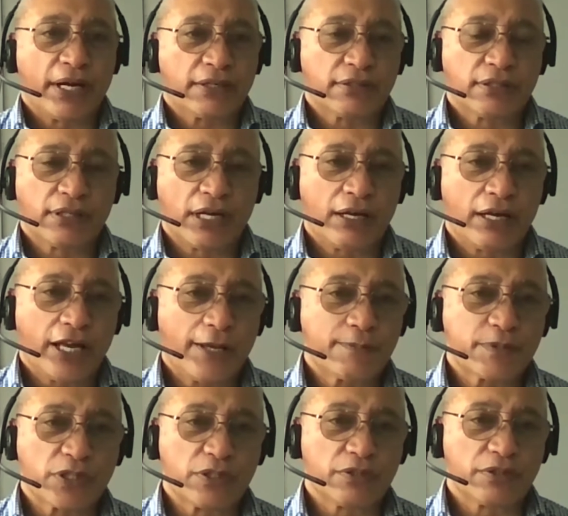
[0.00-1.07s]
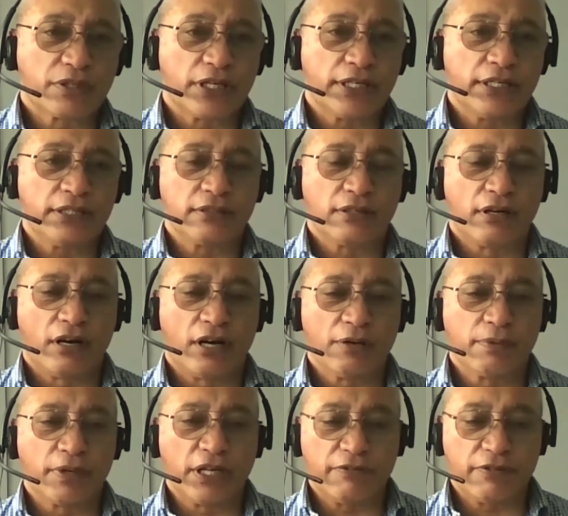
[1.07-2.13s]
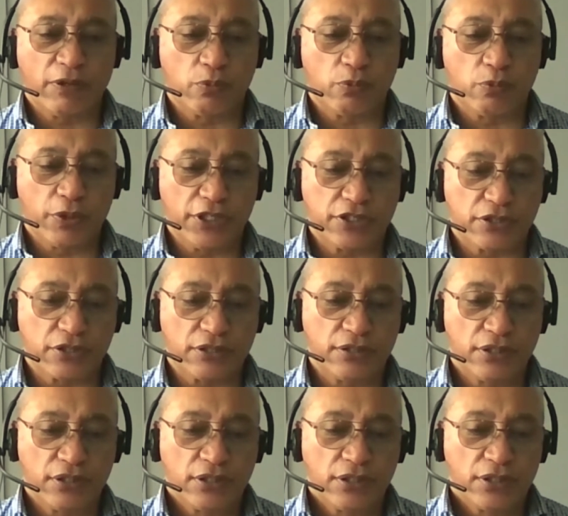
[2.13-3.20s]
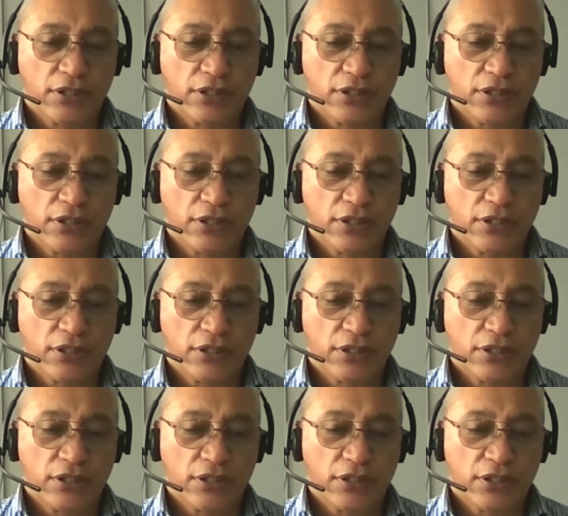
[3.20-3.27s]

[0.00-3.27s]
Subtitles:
But absolutely, I believe that we should